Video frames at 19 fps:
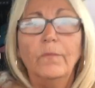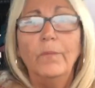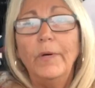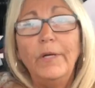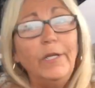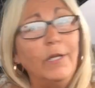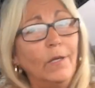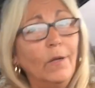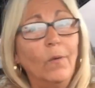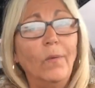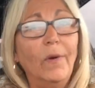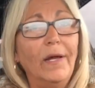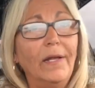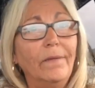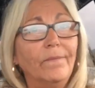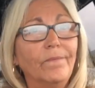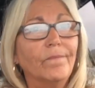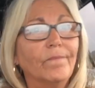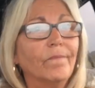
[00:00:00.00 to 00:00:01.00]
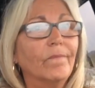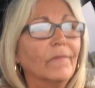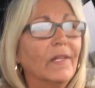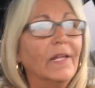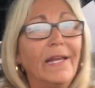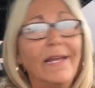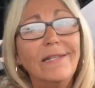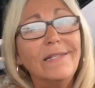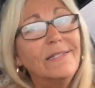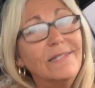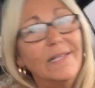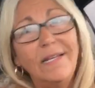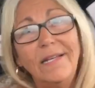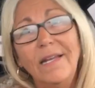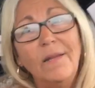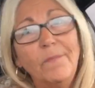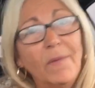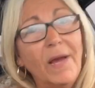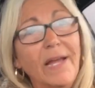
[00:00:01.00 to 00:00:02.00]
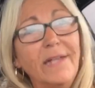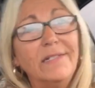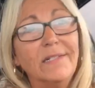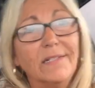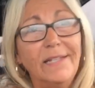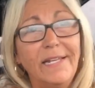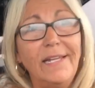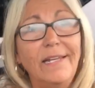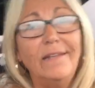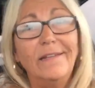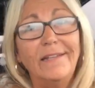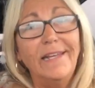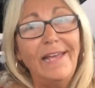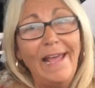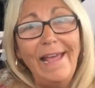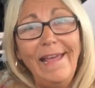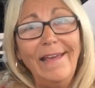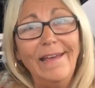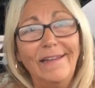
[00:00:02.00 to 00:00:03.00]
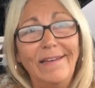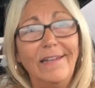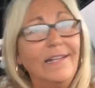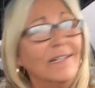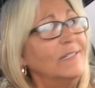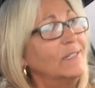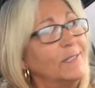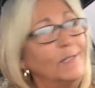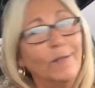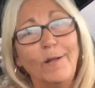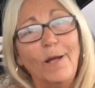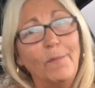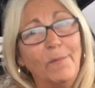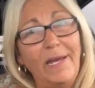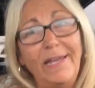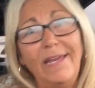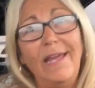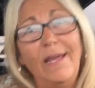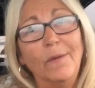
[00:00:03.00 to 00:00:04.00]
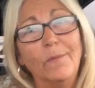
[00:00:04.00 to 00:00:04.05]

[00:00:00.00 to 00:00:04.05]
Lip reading: But you know what? It's sitting in my delete can. It's still on my